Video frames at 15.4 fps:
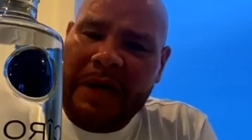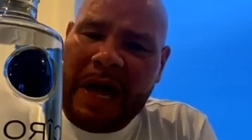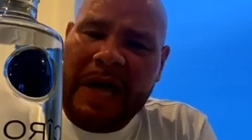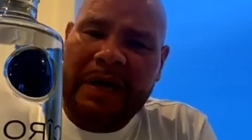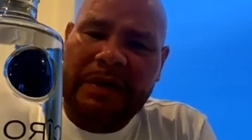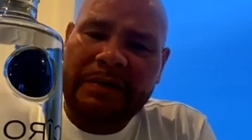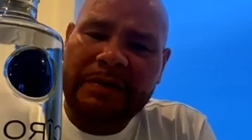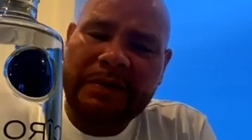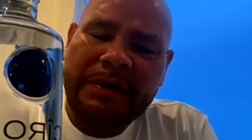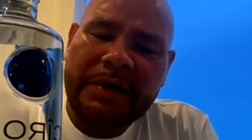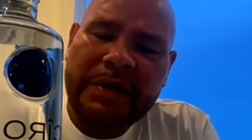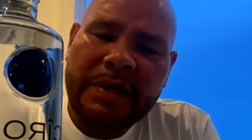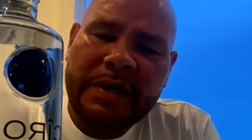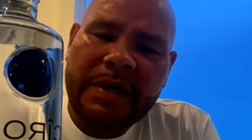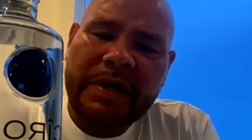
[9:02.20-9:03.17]
like
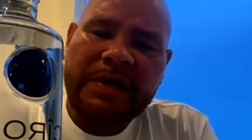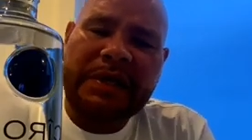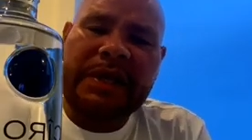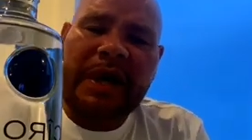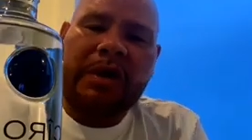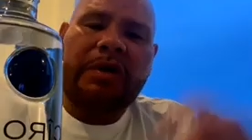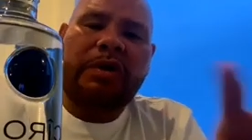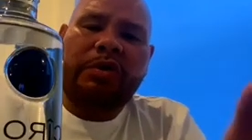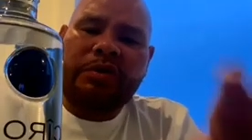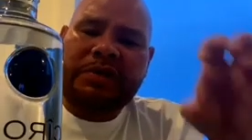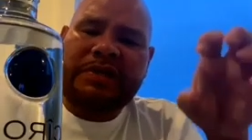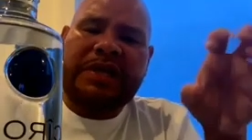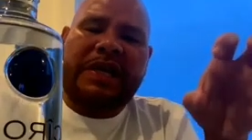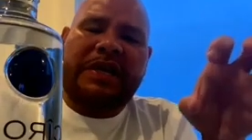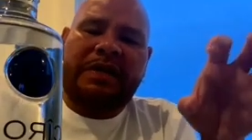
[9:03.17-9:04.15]
they're
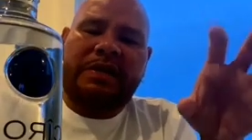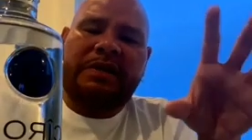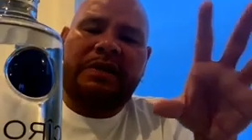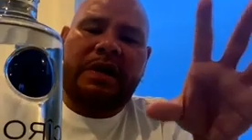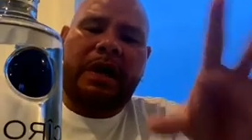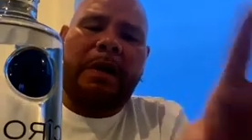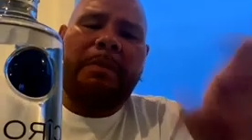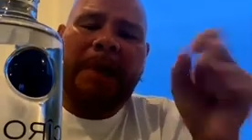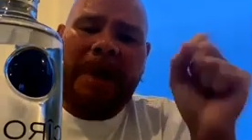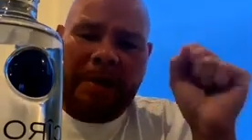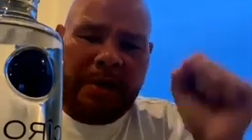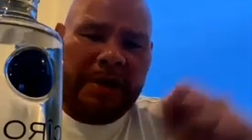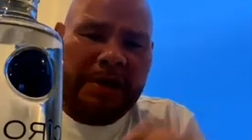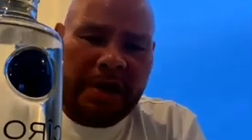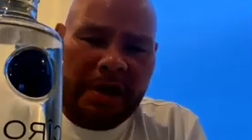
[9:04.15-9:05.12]
losing
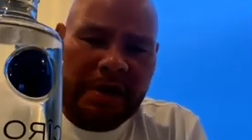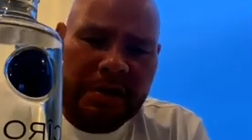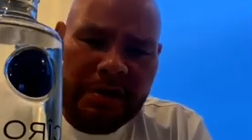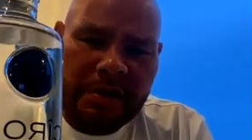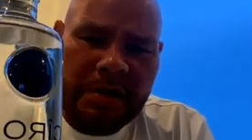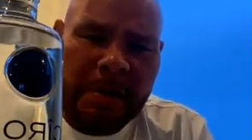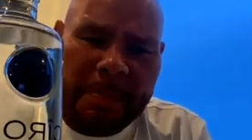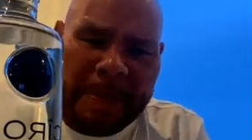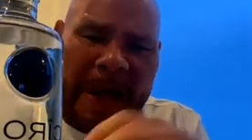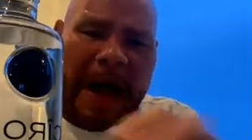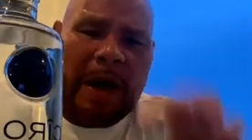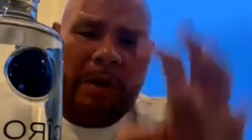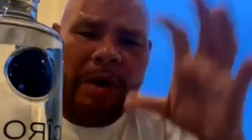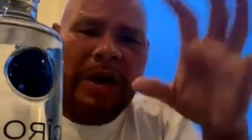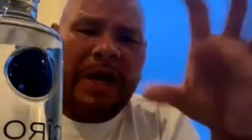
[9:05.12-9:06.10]
America, the
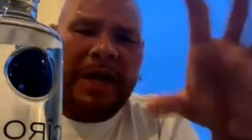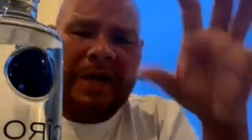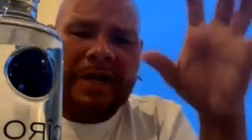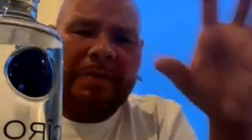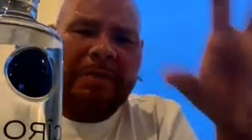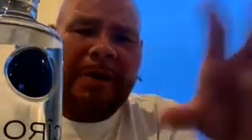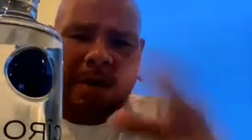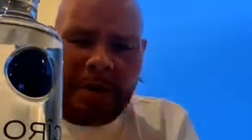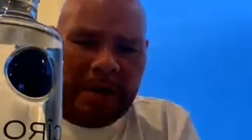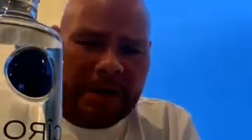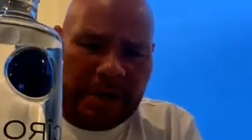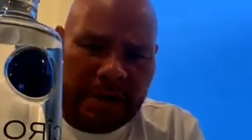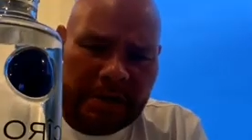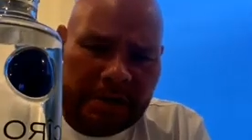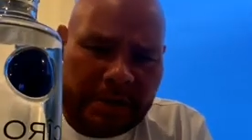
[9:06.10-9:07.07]
power in
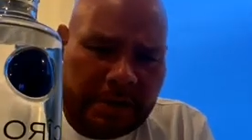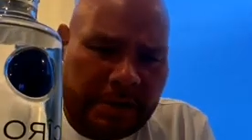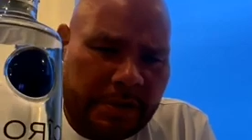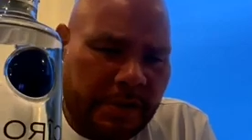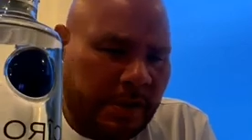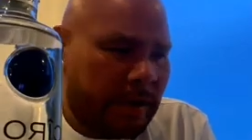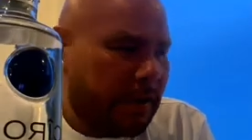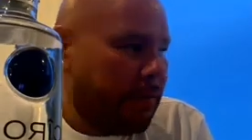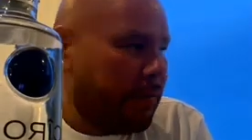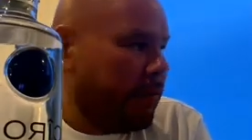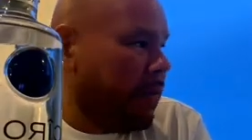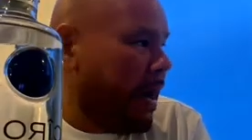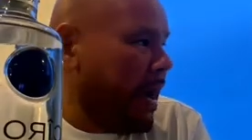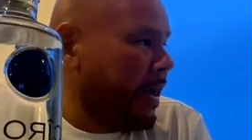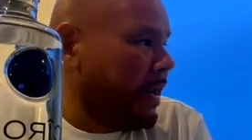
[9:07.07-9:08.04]
America,
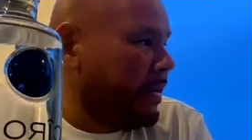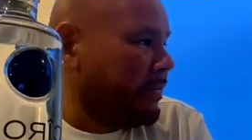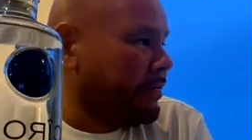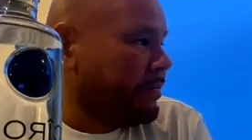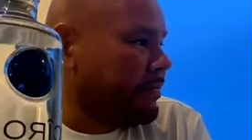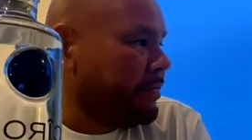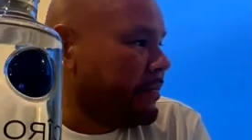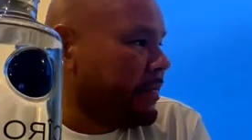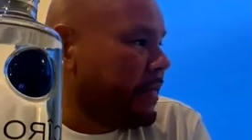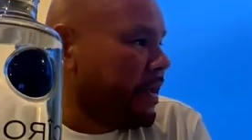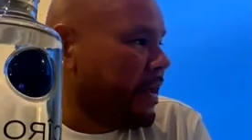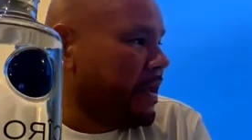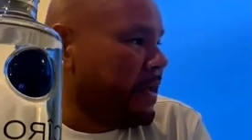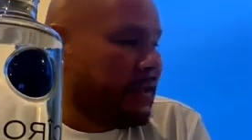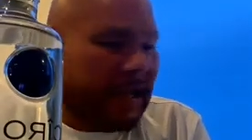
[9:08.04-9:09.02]
right?
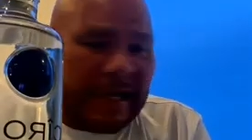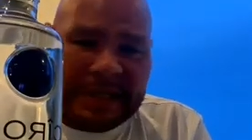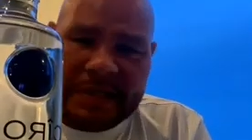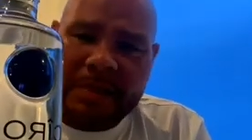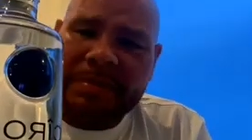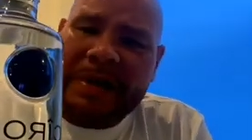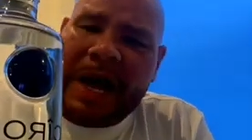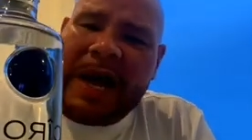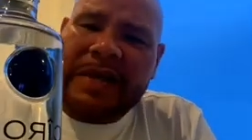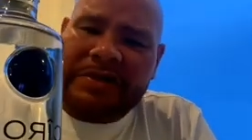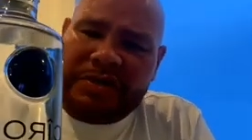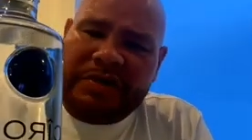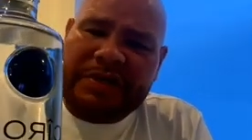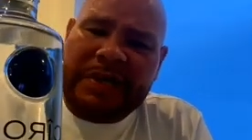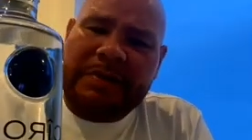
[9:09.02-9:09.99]
That's them
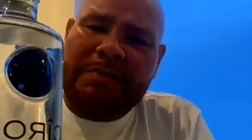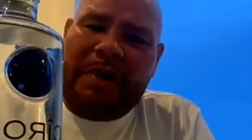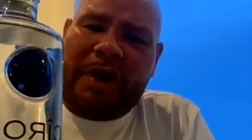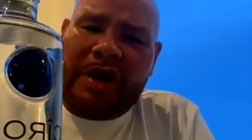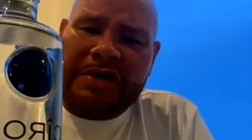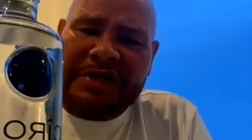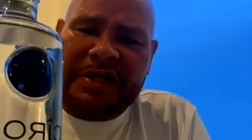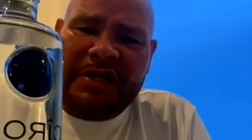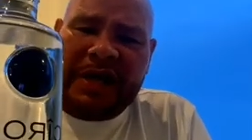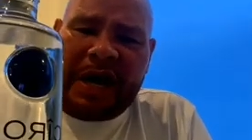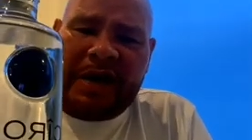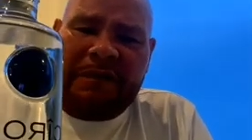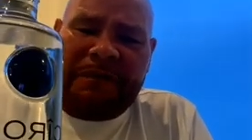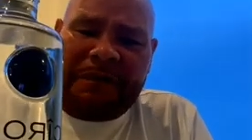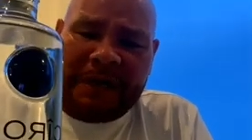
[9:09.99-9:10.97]
guys you see marching
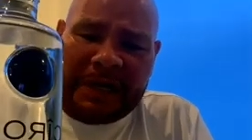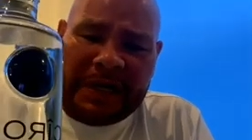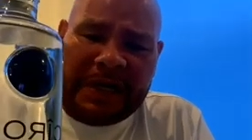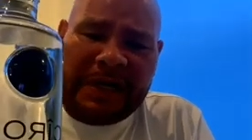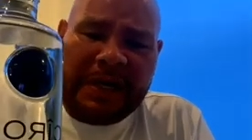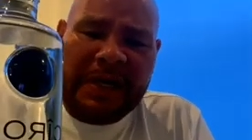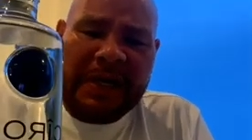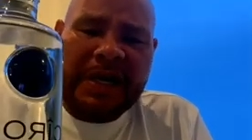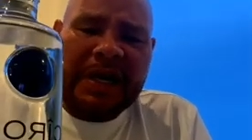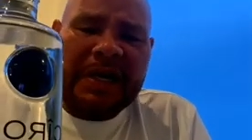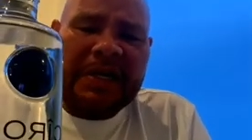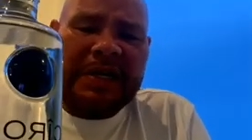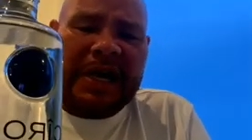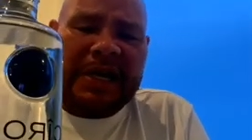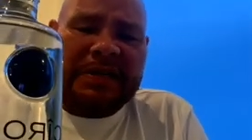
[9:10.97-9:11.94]
down Philly.
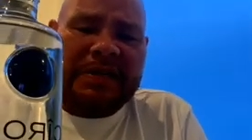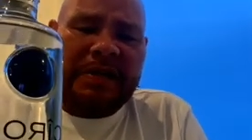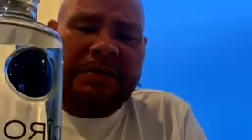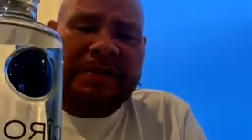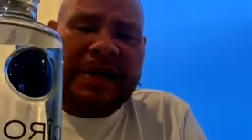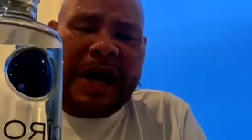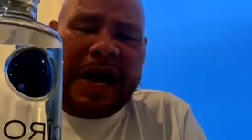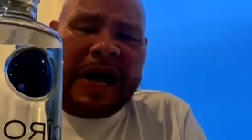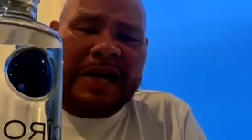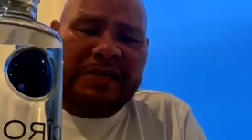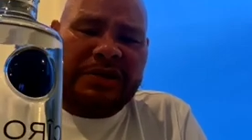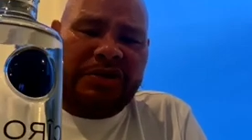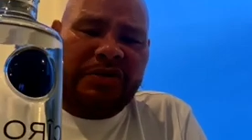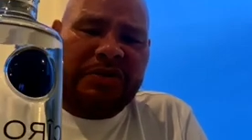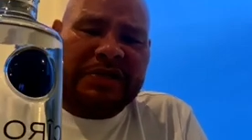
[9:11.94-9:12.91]
That's them
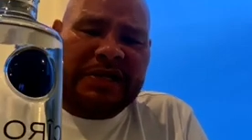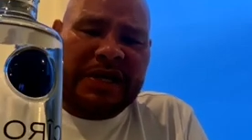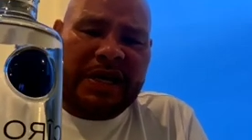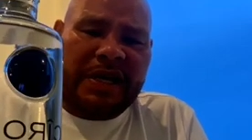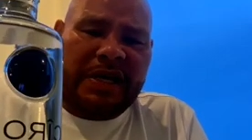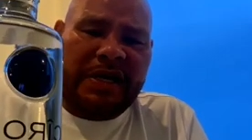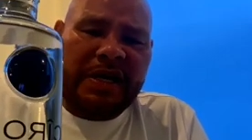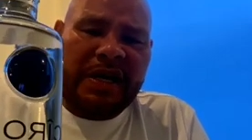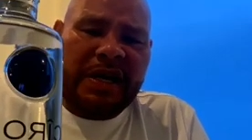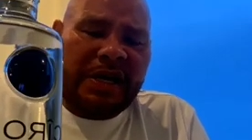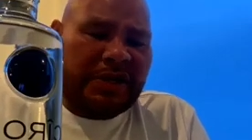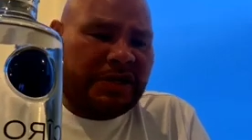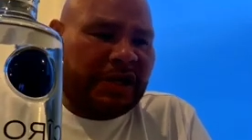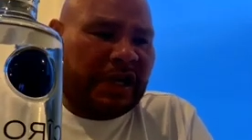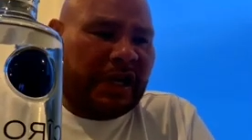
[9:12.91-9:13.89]
guys you see
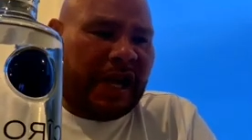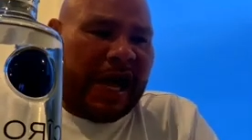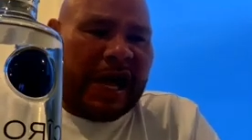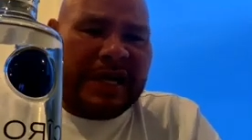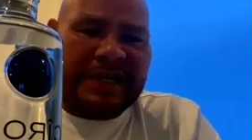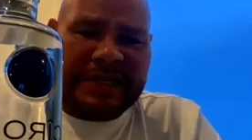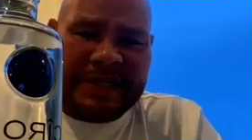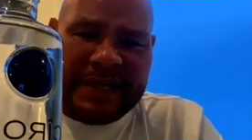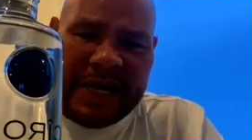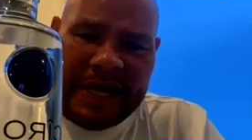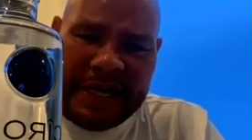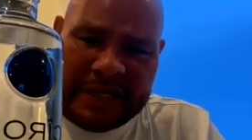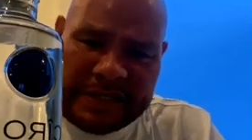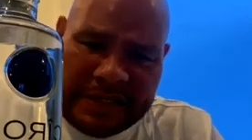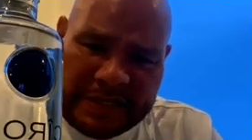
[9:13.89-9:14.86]
July
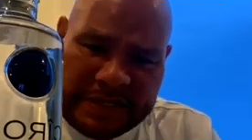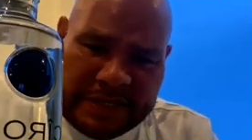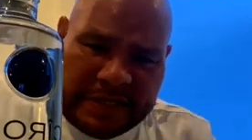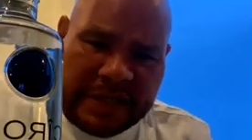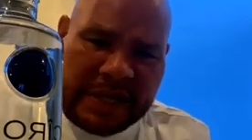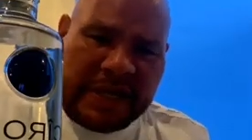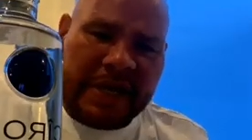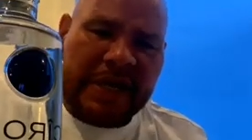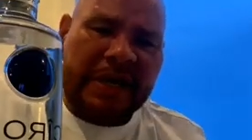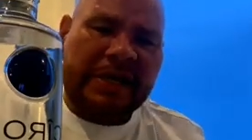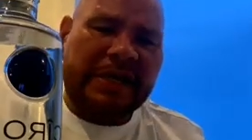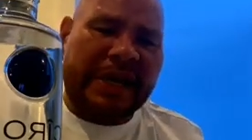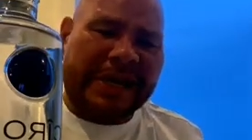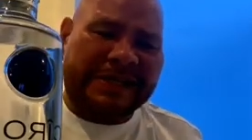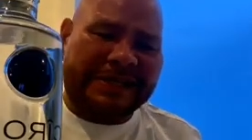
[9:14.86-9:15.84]
6th.
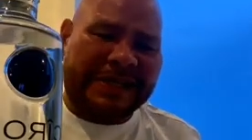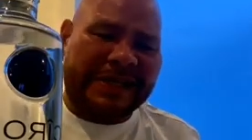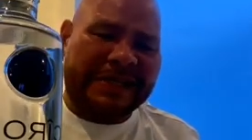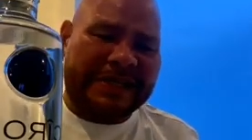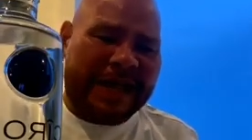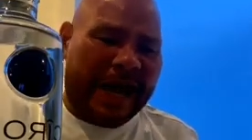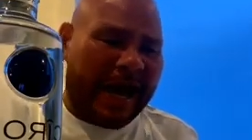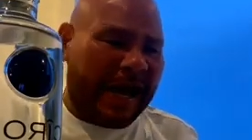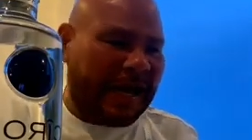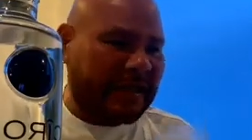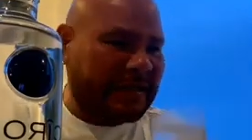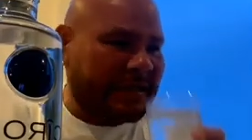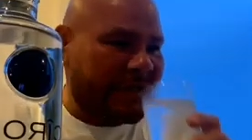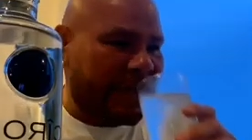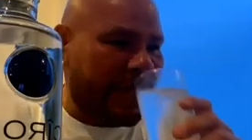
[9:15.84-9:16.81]
That's these
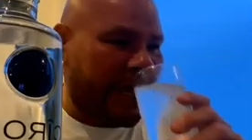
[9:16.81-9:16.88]
guys.